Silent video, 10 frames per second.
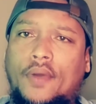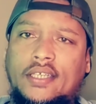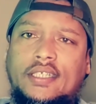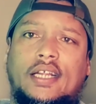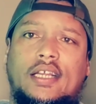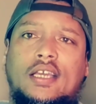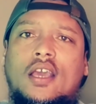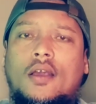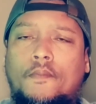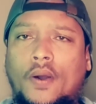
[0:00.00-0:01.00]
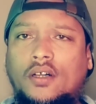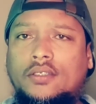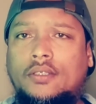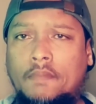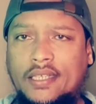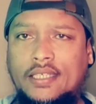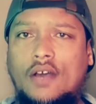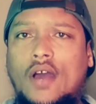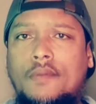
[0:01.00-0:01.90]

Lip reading: basically built myself